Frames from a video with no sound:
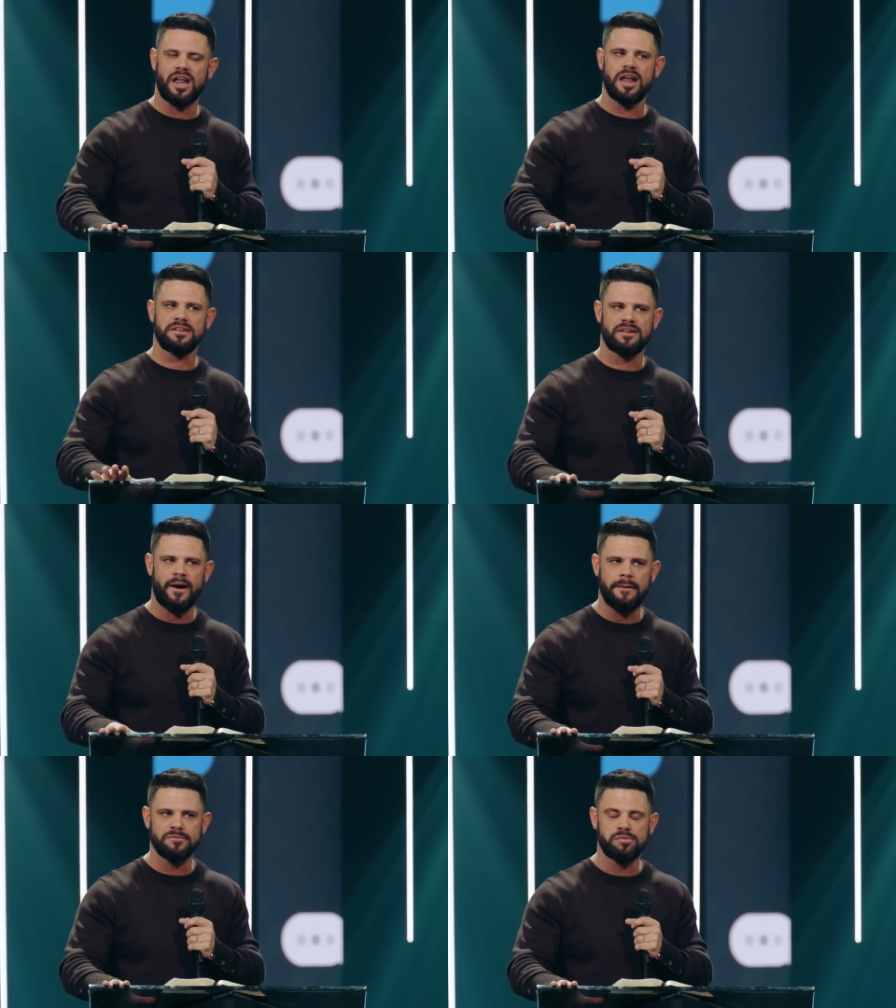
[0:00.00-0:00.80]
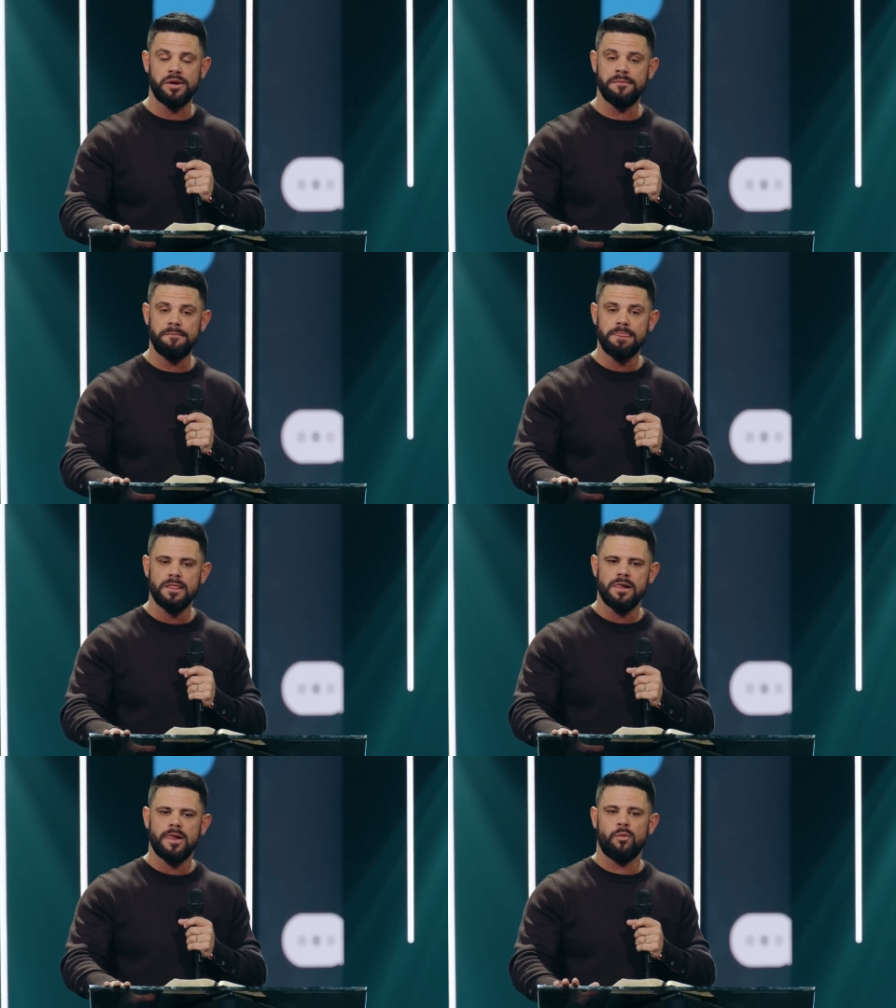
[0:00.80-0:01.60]
a lot of times when
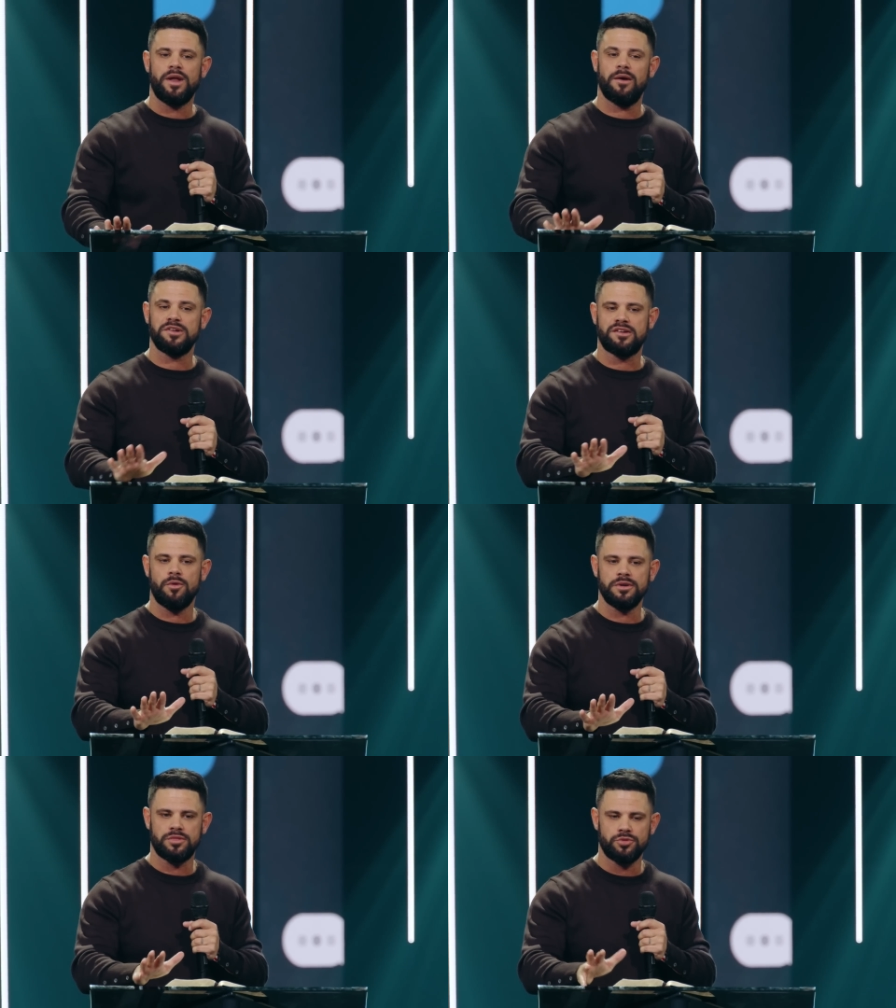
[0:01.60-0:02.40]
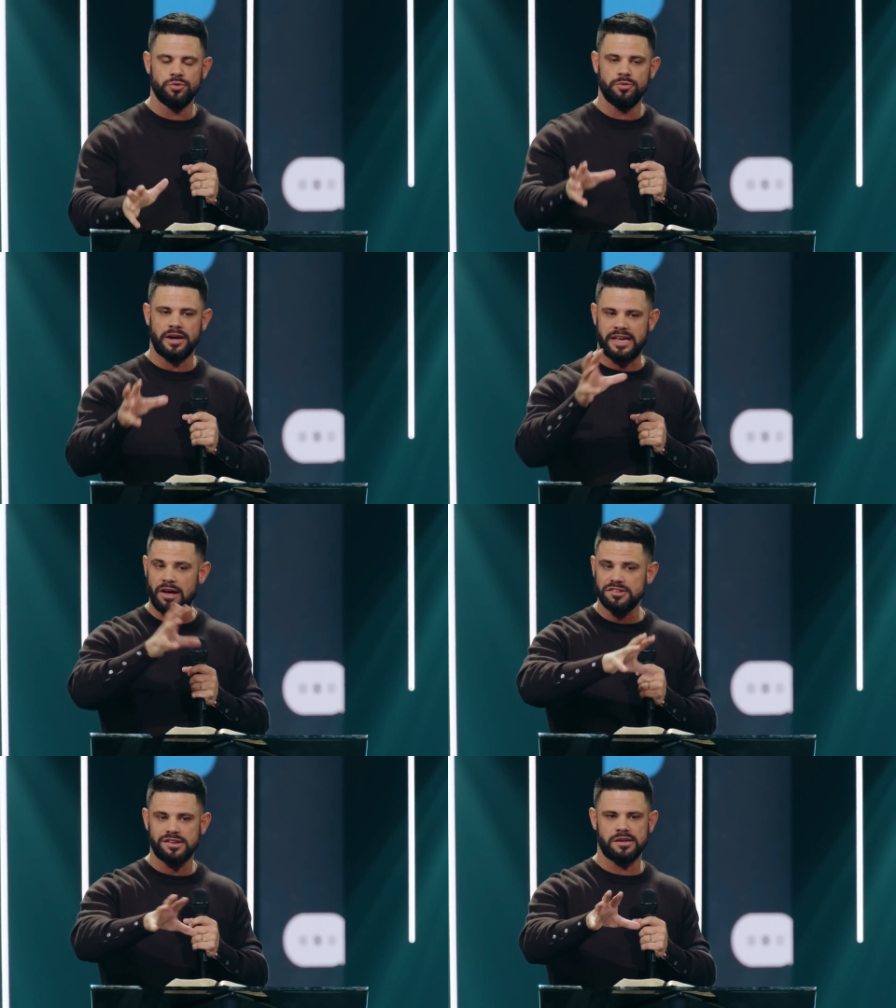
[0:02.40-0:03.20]
when I was going through a
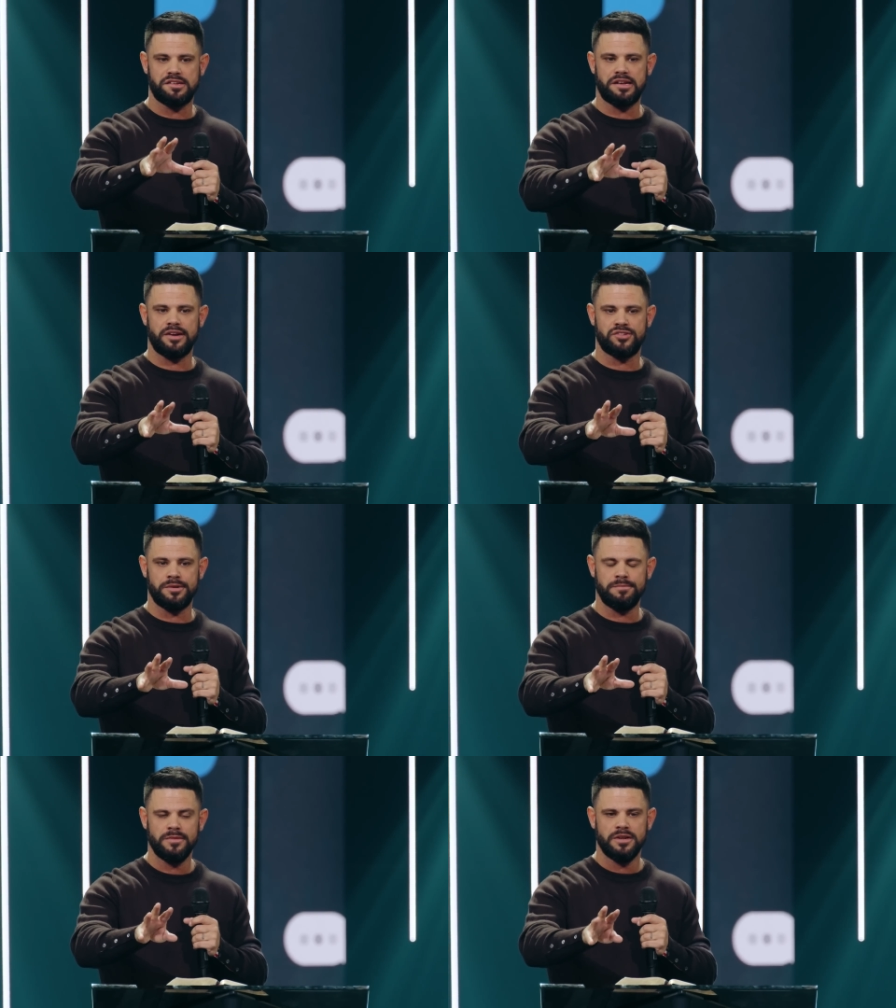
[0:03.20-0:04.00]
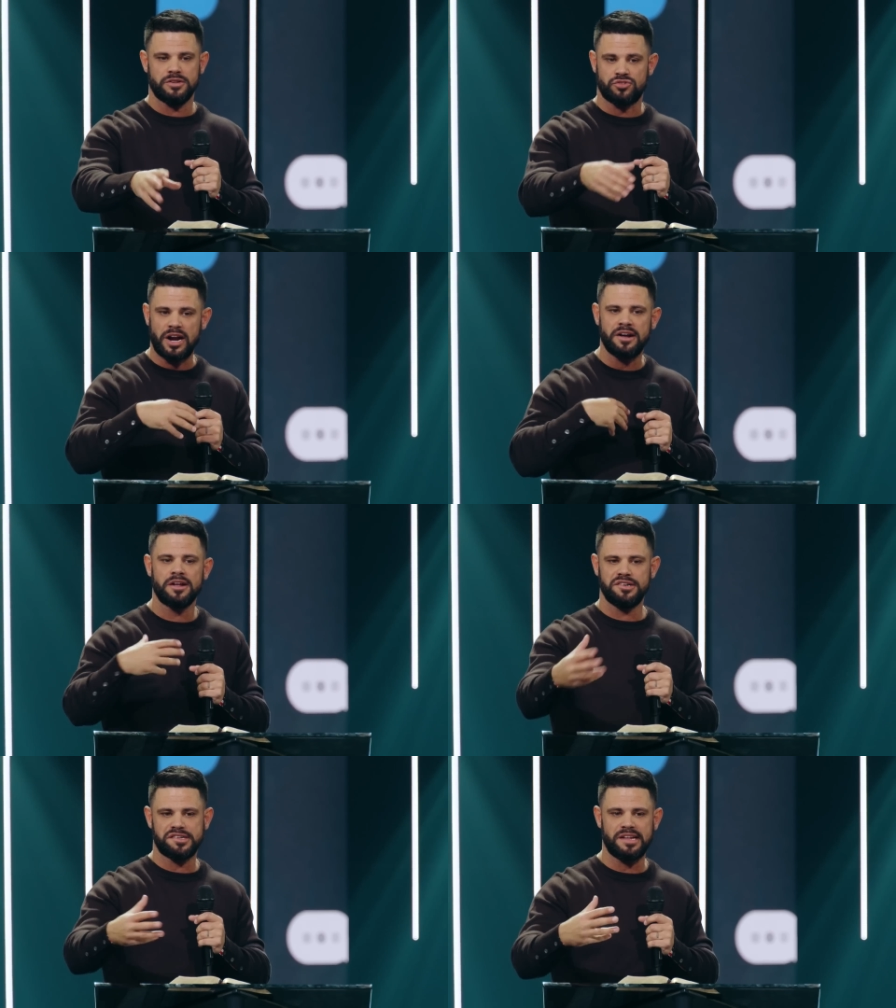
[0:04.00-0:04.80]
counseling session to try to
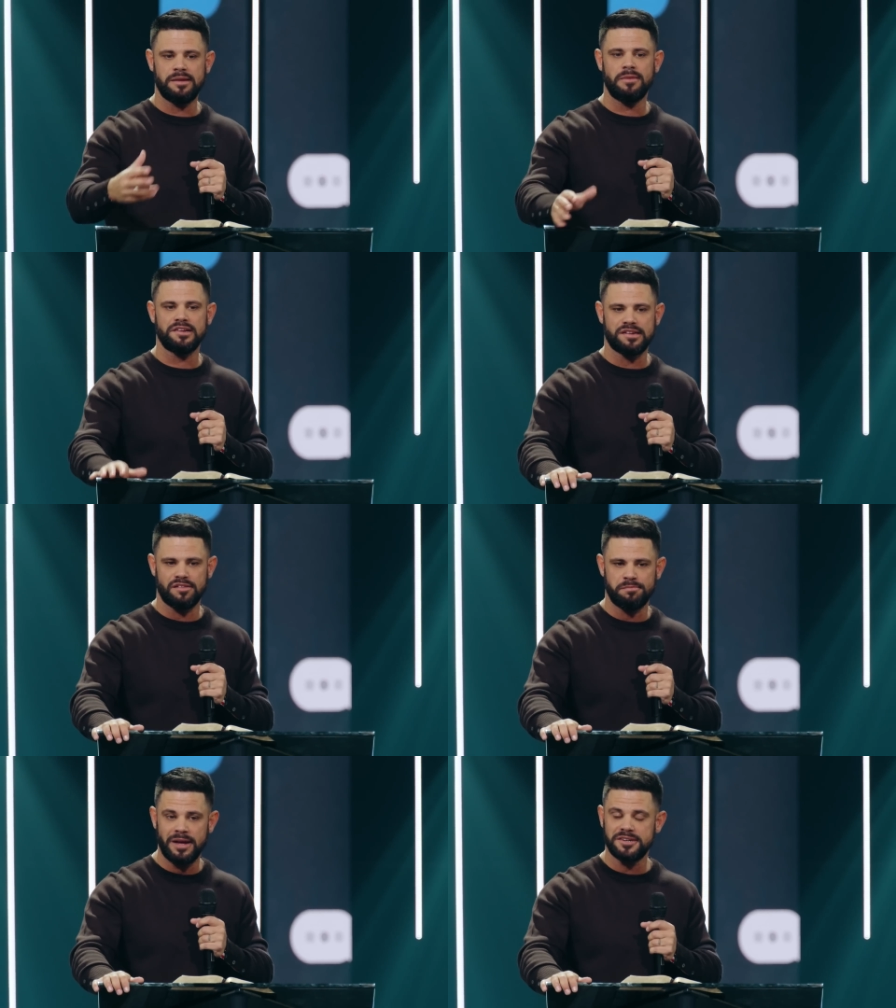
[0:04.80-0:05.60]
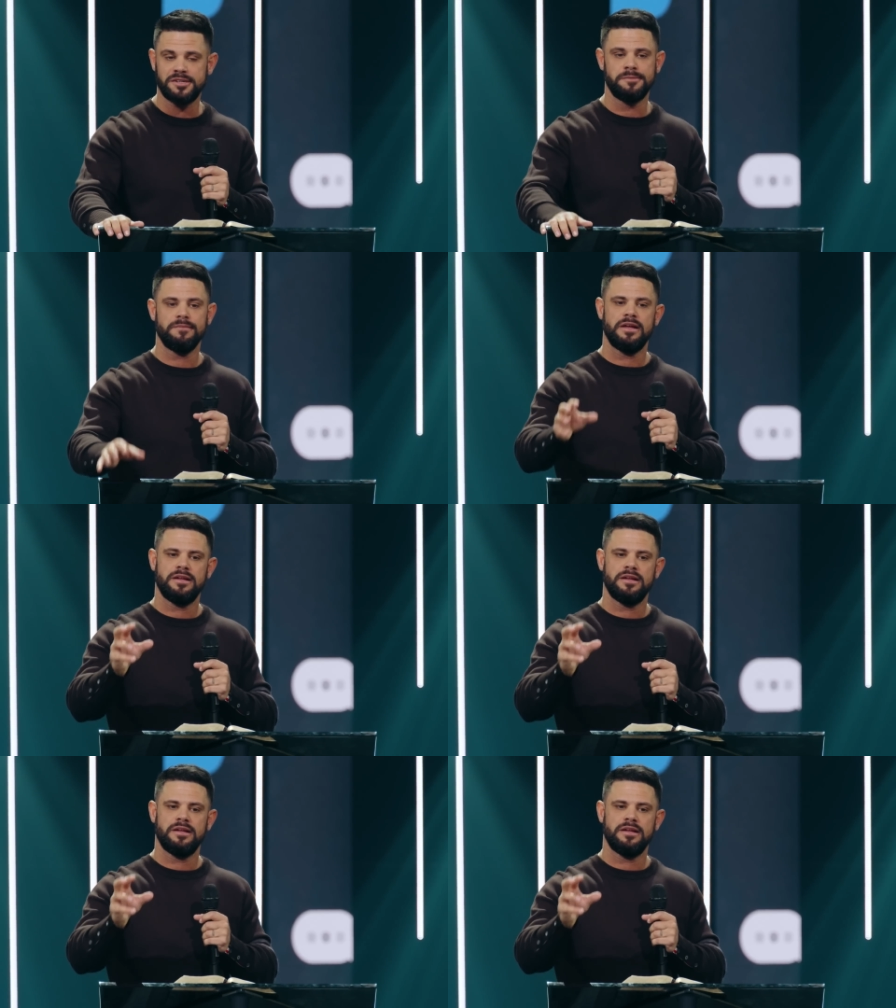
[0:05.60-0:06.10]
understand myself better,